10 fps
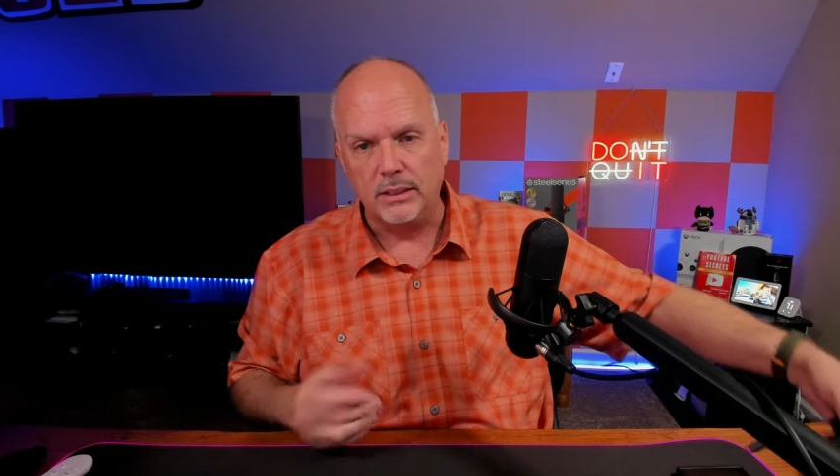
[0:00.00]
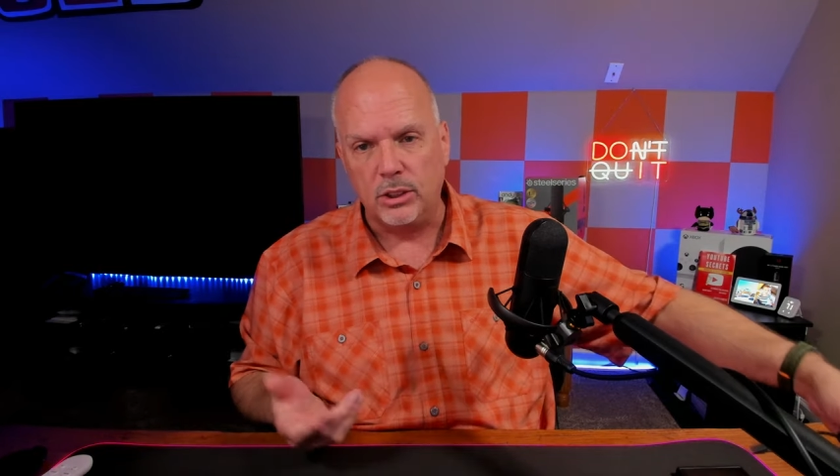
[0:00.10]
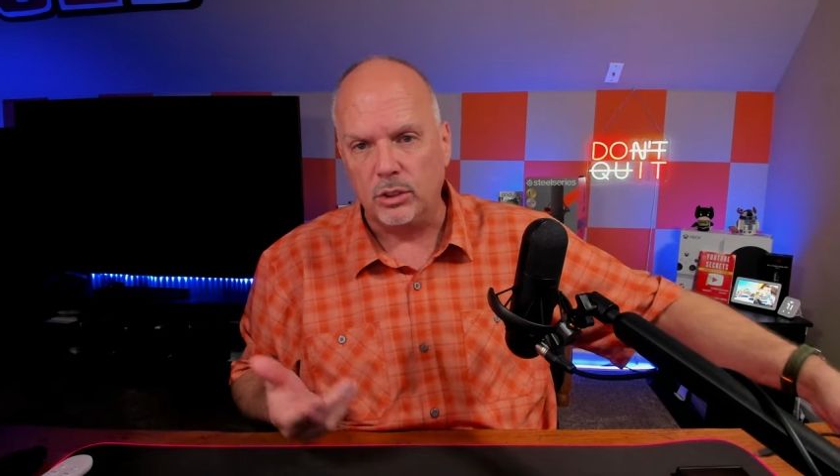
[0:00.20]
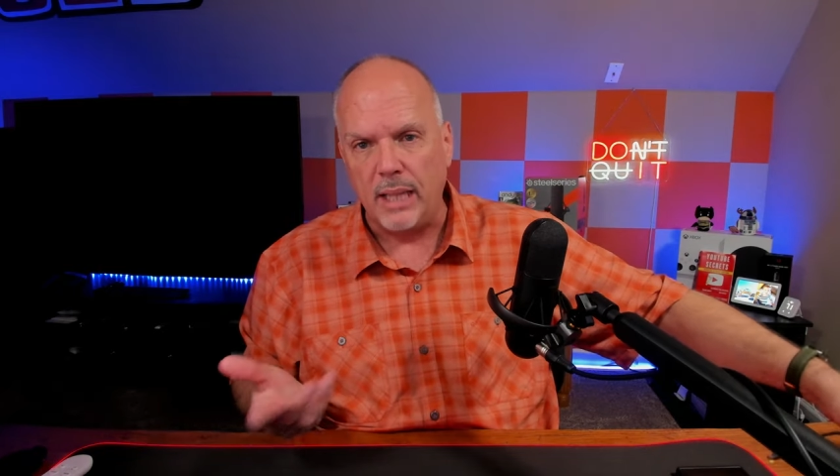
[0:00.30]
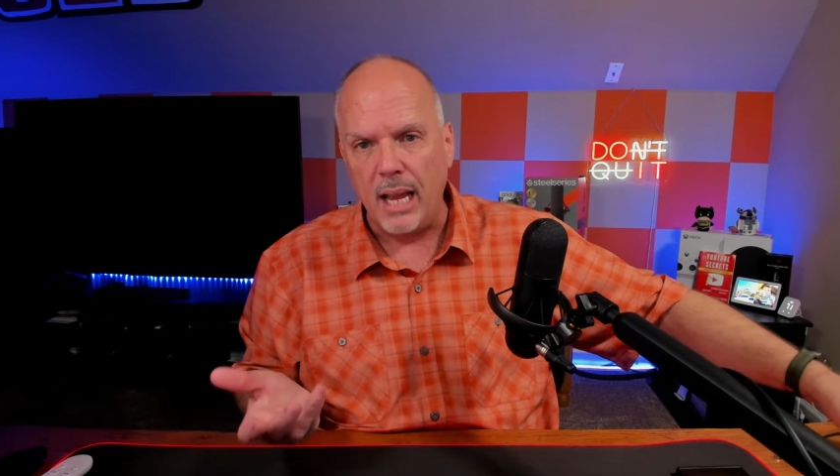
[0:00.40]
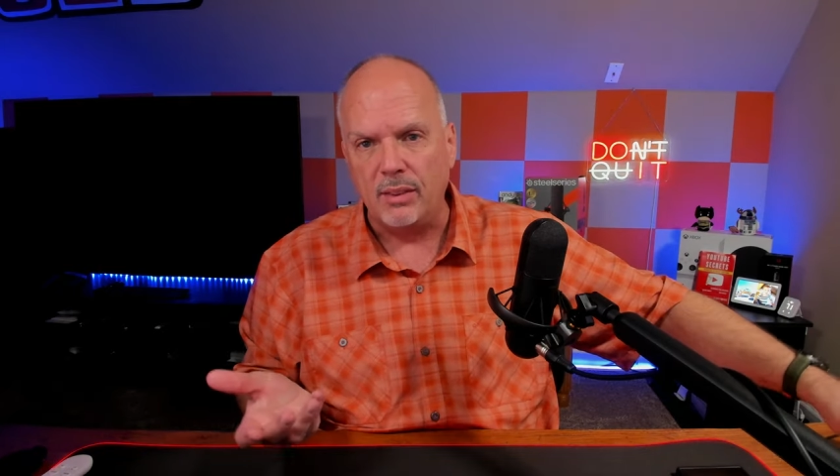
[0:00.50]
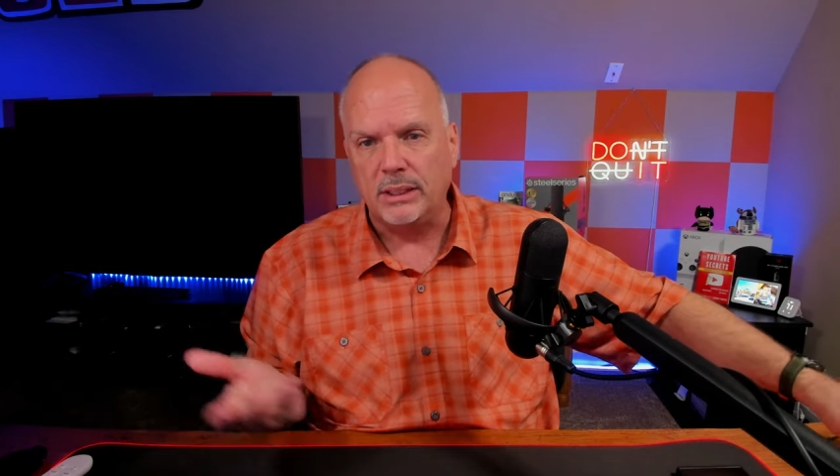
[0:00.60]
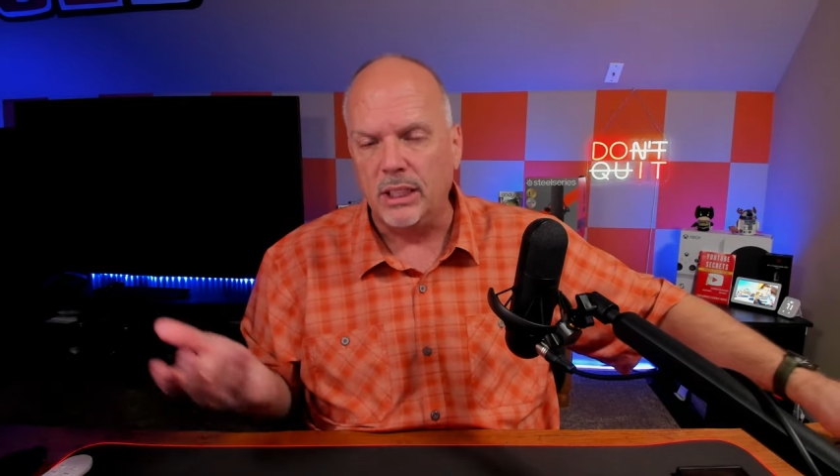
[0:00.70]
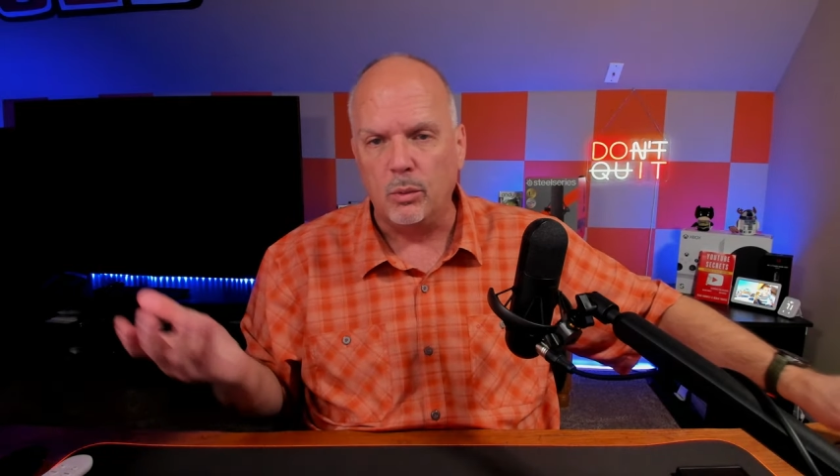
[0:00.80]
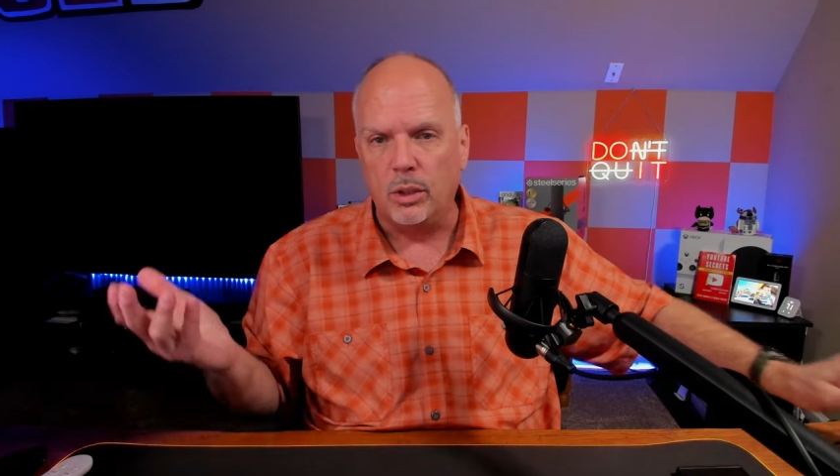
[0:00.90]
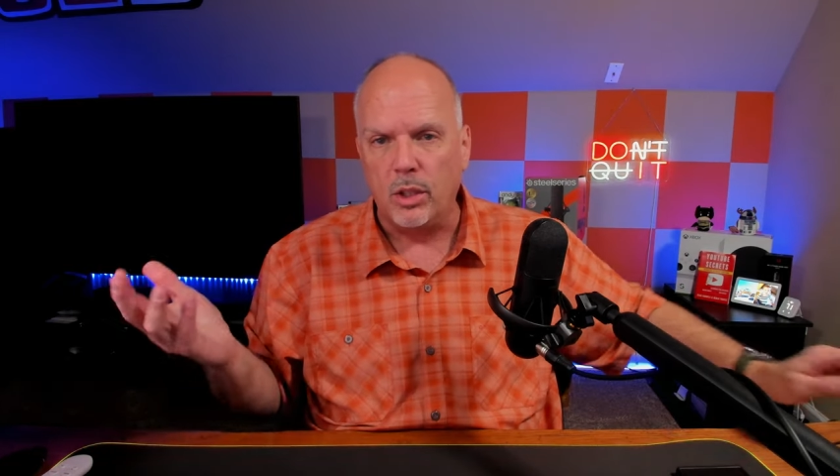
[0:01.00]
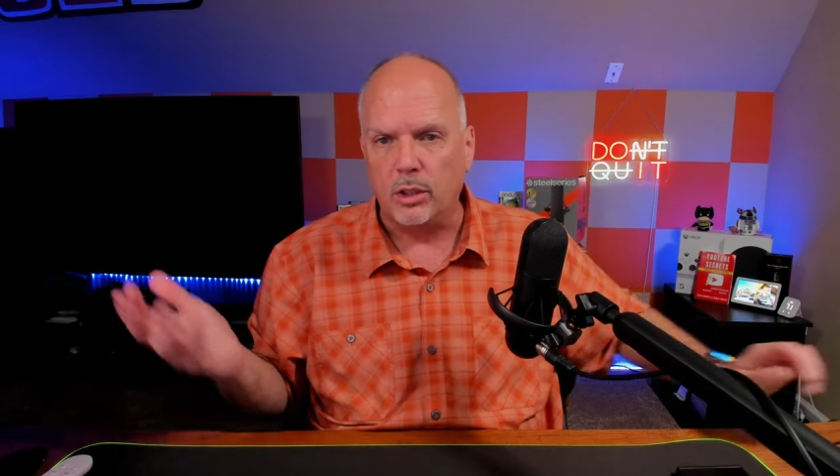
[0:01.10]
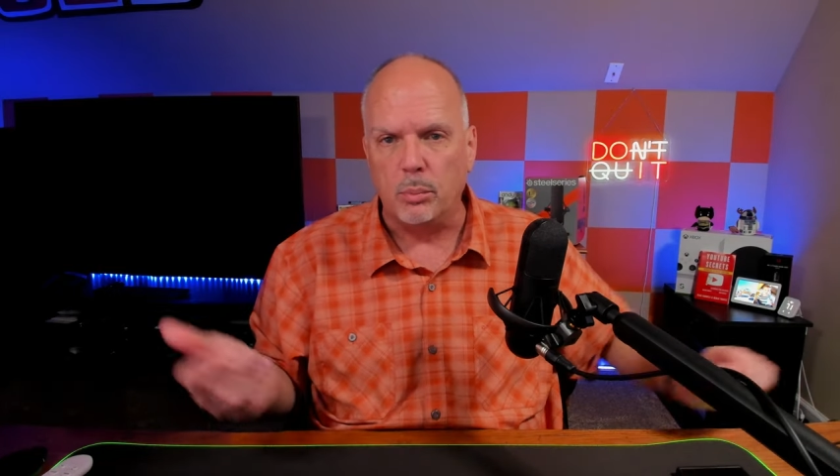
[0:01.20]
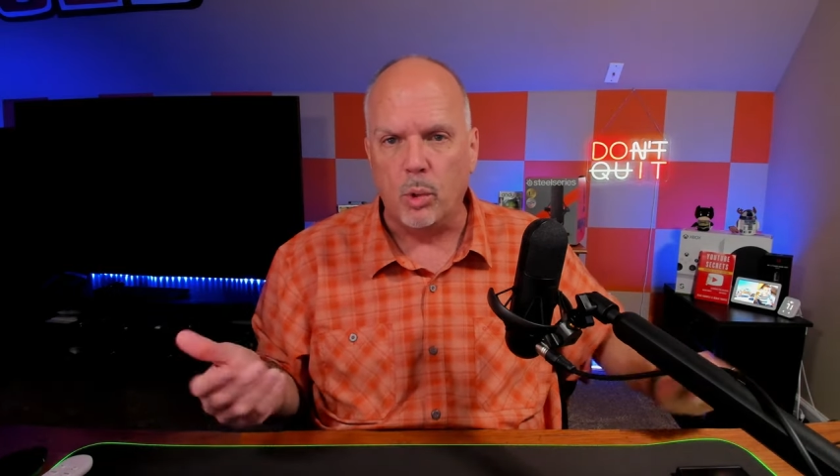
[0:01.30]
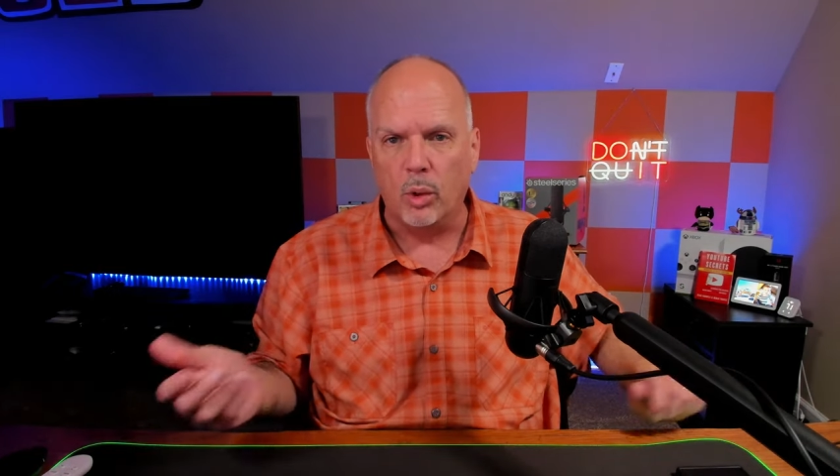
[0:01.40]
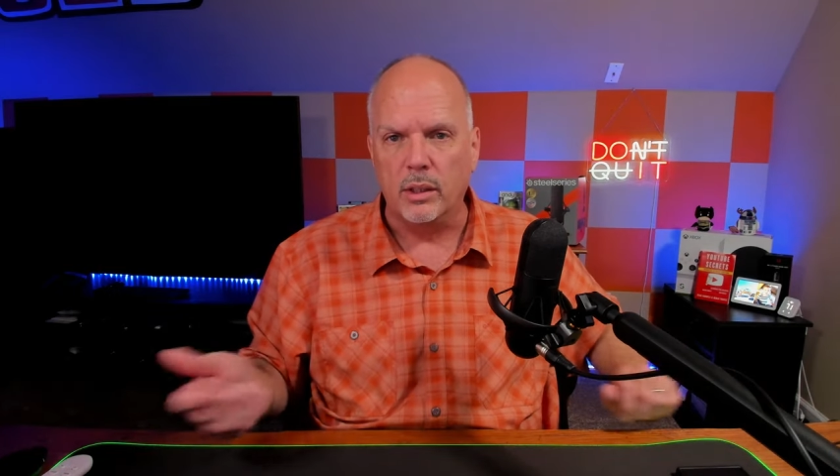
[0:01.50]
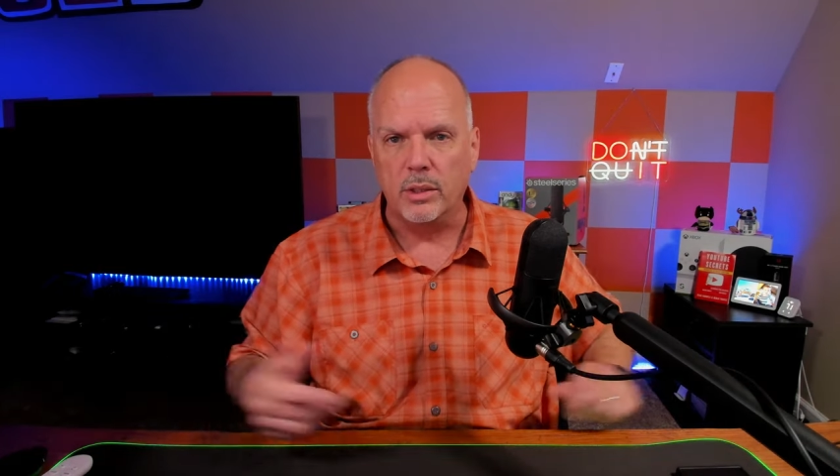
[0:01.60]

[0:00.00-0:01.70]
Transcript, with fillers: So to have a 10100 port